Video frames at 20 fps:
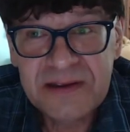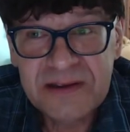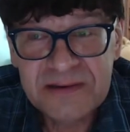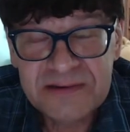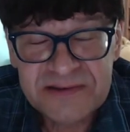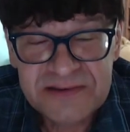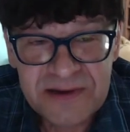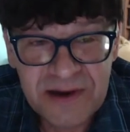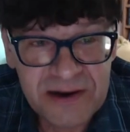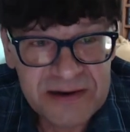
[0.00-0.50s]

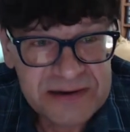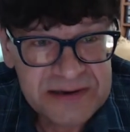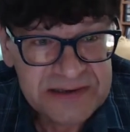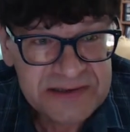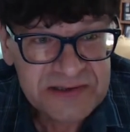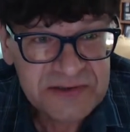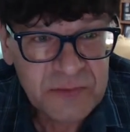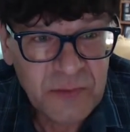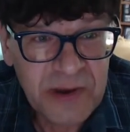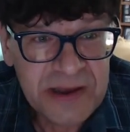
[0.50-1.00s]
starting to
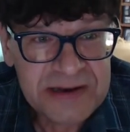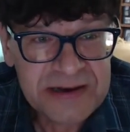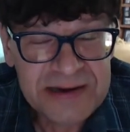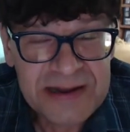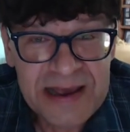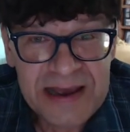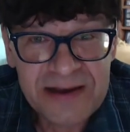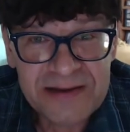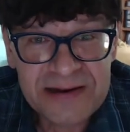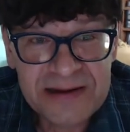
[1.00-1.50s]
sweat it
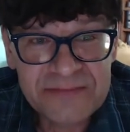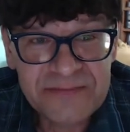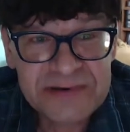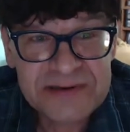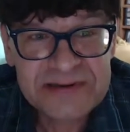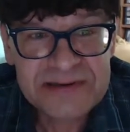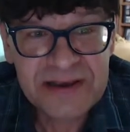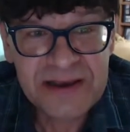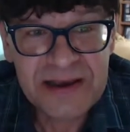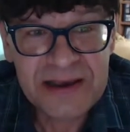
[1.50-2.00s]
out every
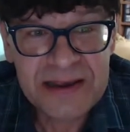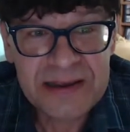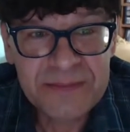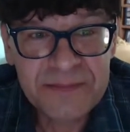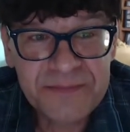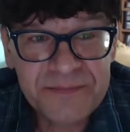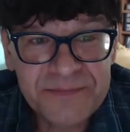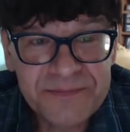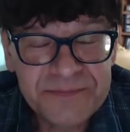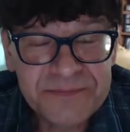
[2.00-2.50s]

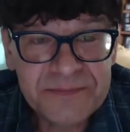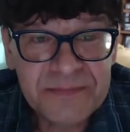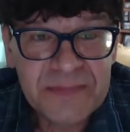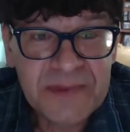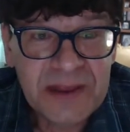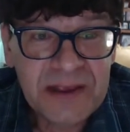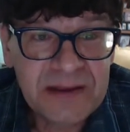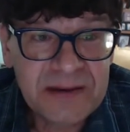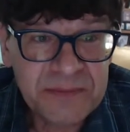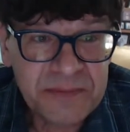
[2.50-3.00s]
time,
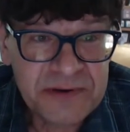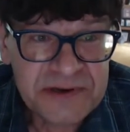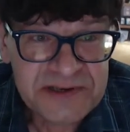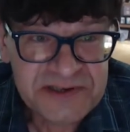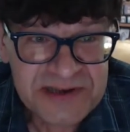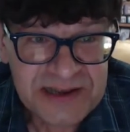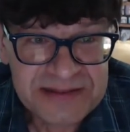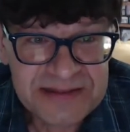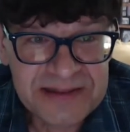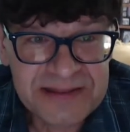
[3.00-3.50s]
I
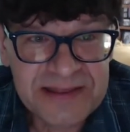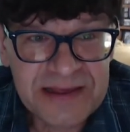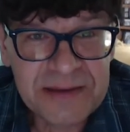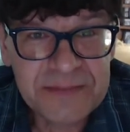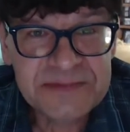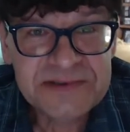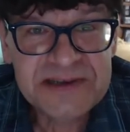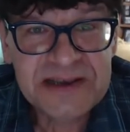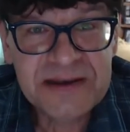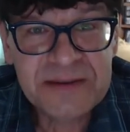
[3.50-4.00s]
appreciate the
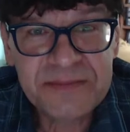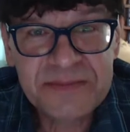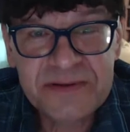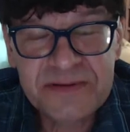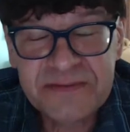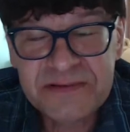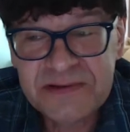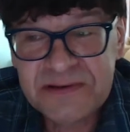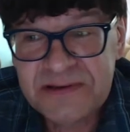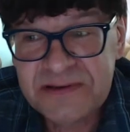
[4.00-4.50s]
thumbs up.
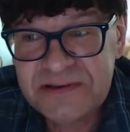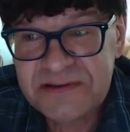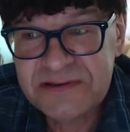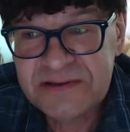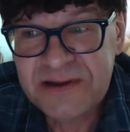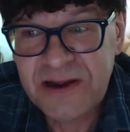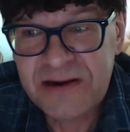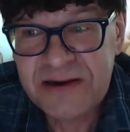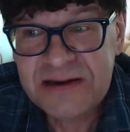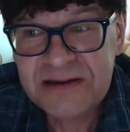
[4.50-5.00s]
You're
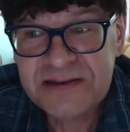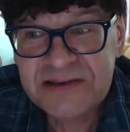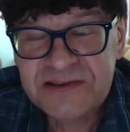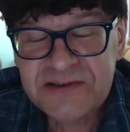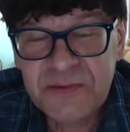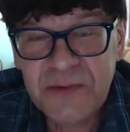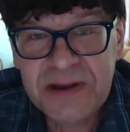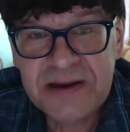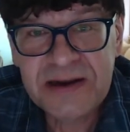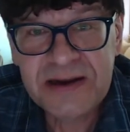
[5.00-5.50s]
starting to
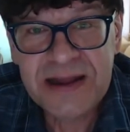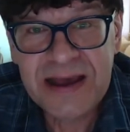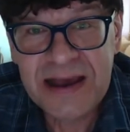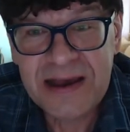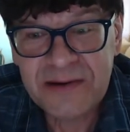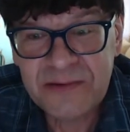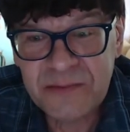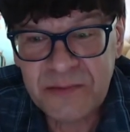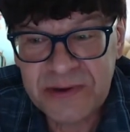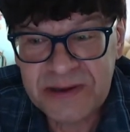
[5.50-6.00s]
sweat it
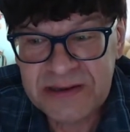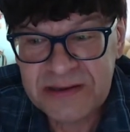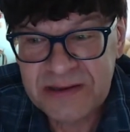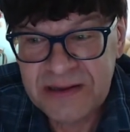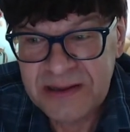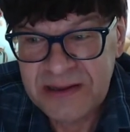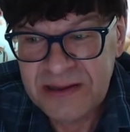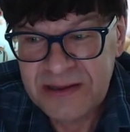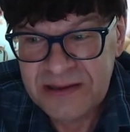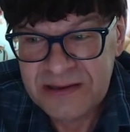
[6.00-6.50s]
out when
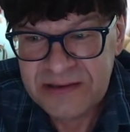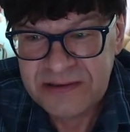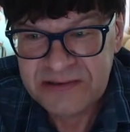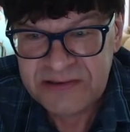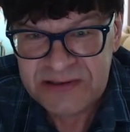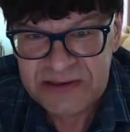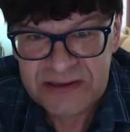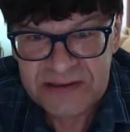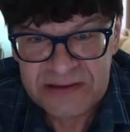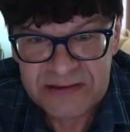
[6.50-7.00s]
you
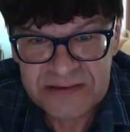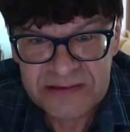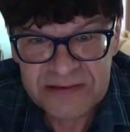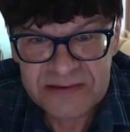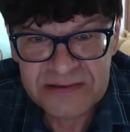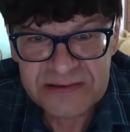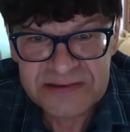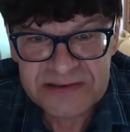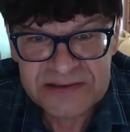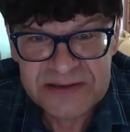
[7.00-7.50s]
see the,
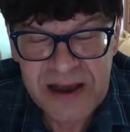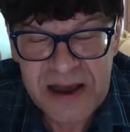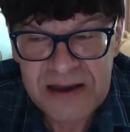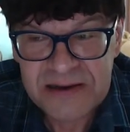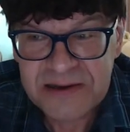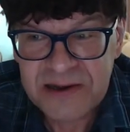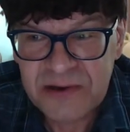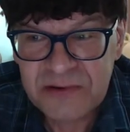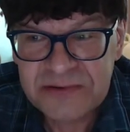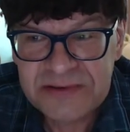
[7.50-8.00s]
the
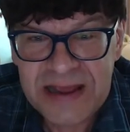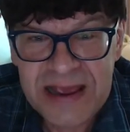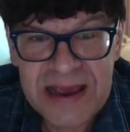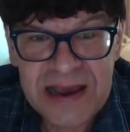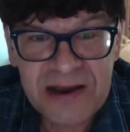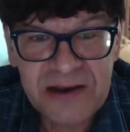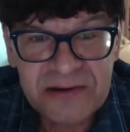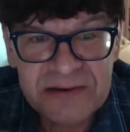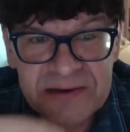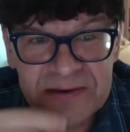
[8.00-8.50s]
stock go
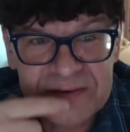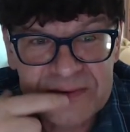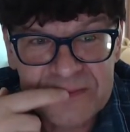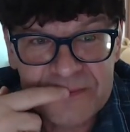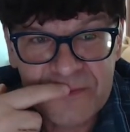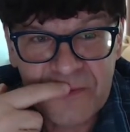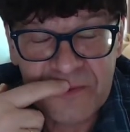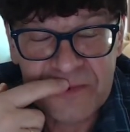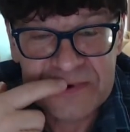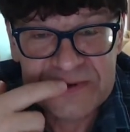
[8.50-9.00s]
down and
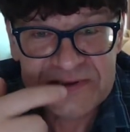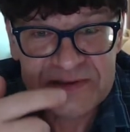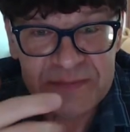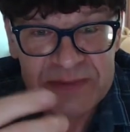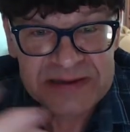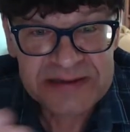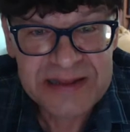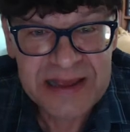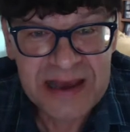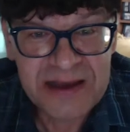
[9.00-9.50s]
or it's
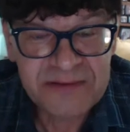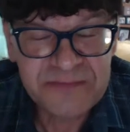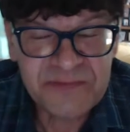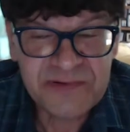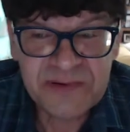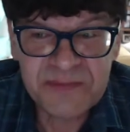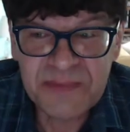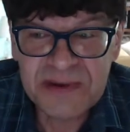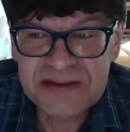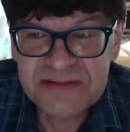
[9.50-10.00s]
been down
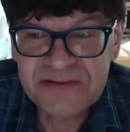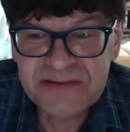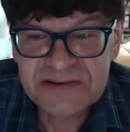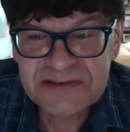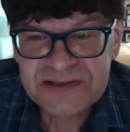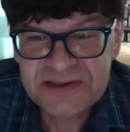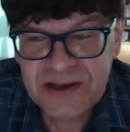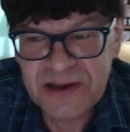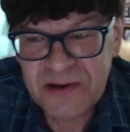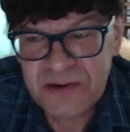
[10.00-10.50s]
for a month or
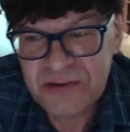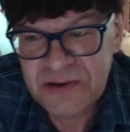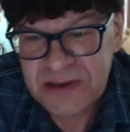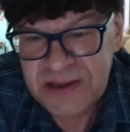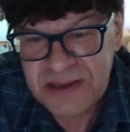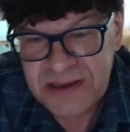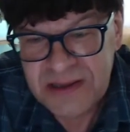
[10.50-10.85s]
so.